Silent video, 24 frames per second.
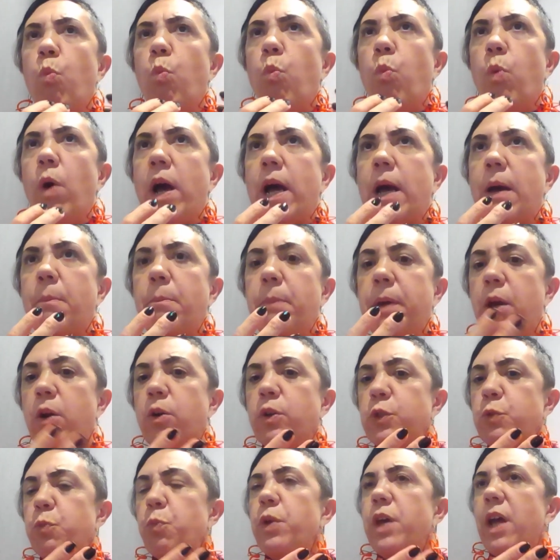because
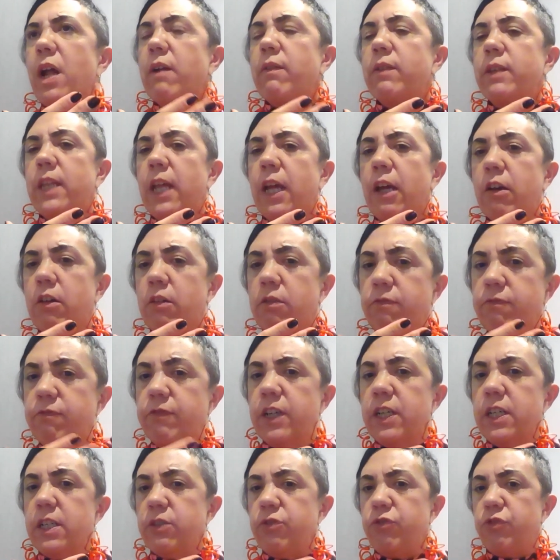we are at the
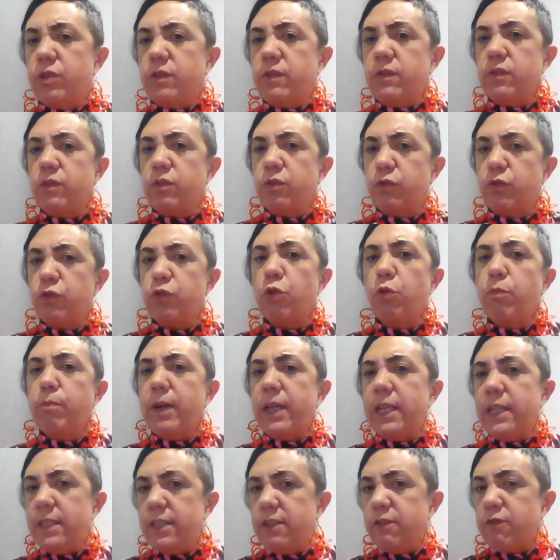convergence of so many
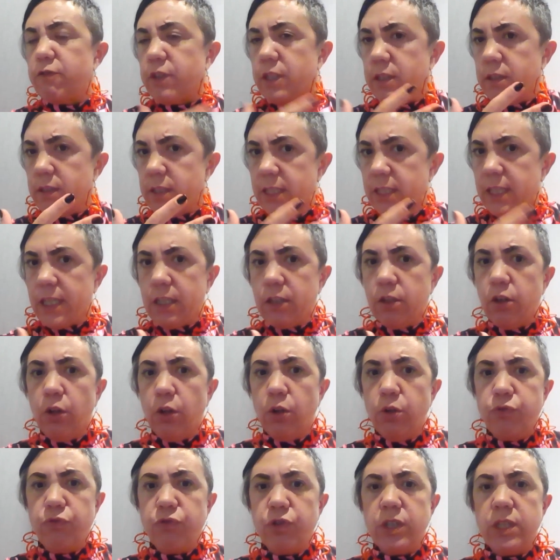different
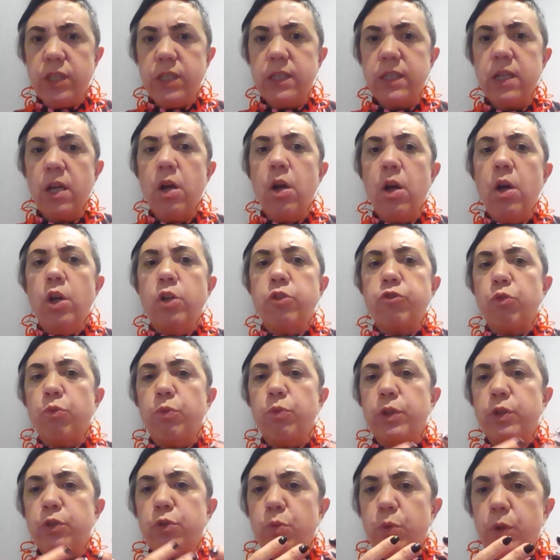technologies, so we're
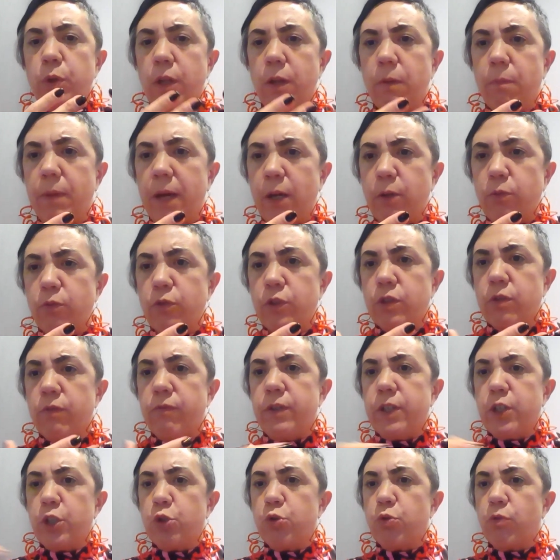talking about
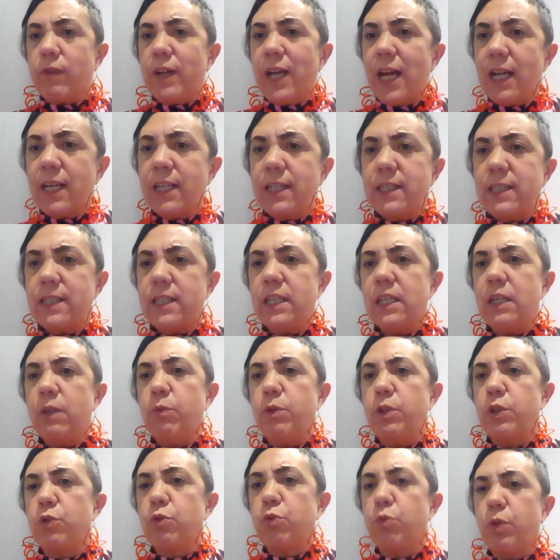virtual reality, we're
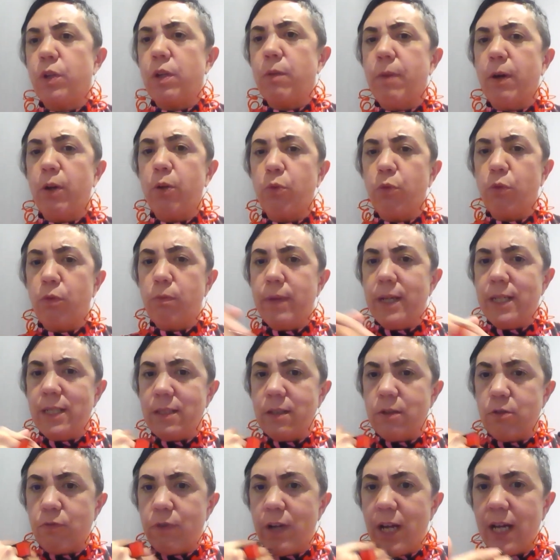talking about augmented
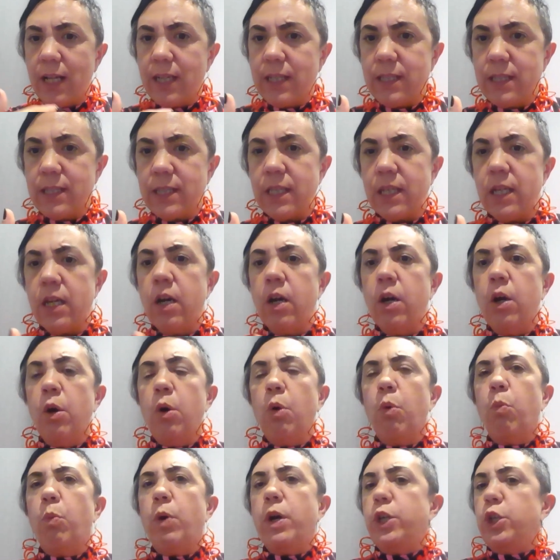reality,
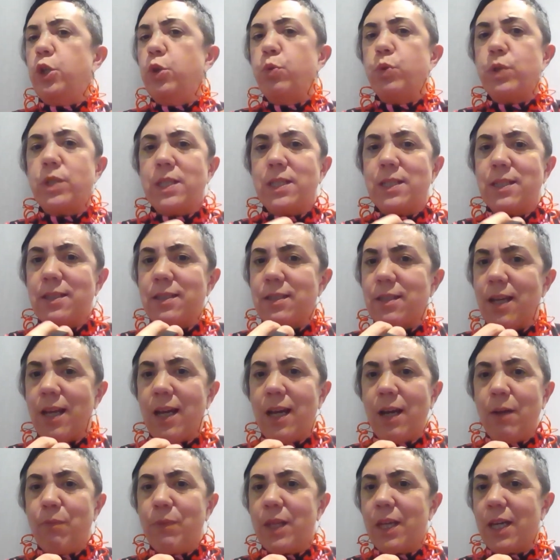where users
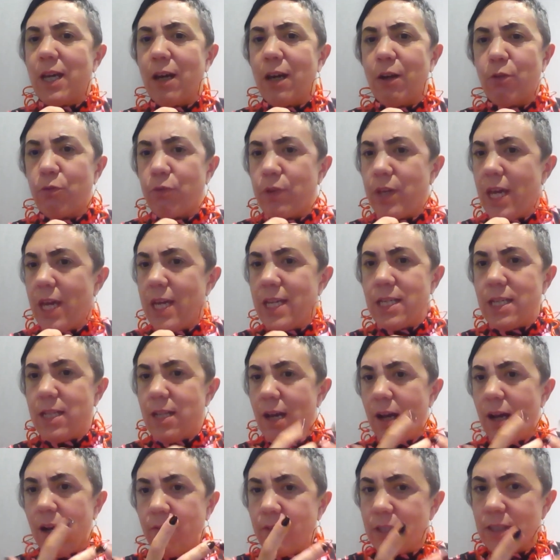can create an
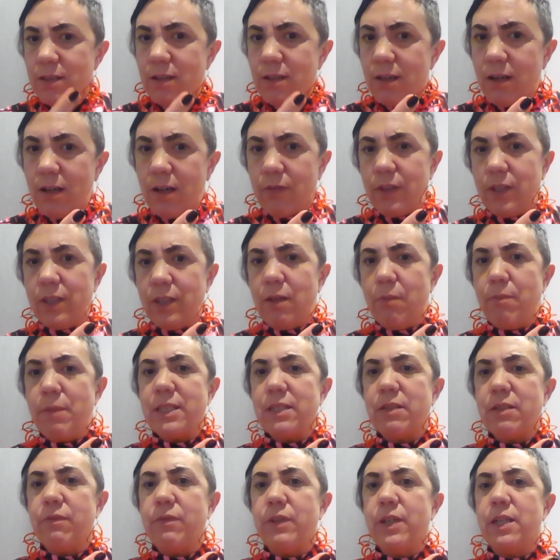avatar in the
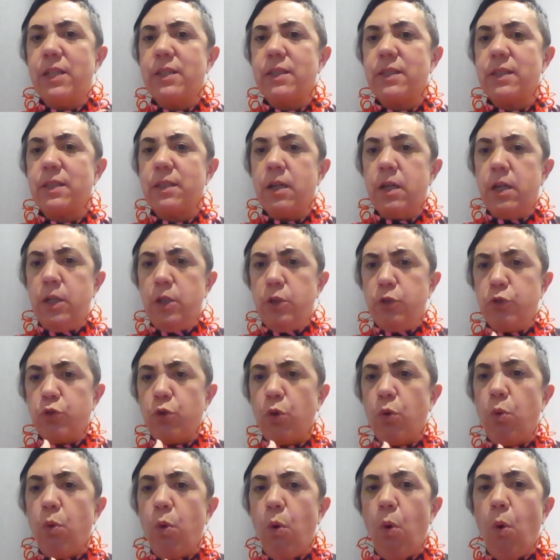metaverse. So
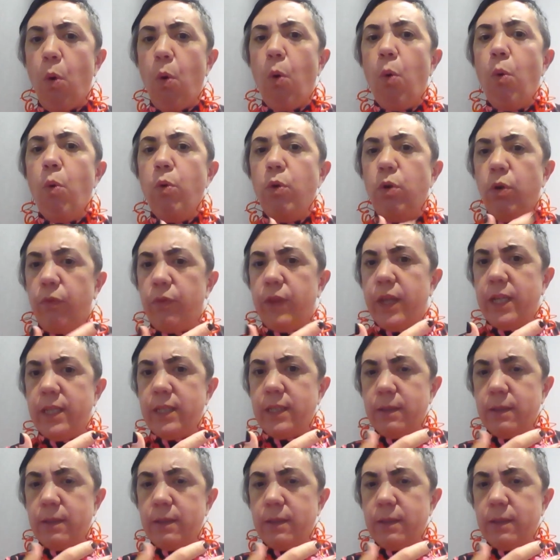all of this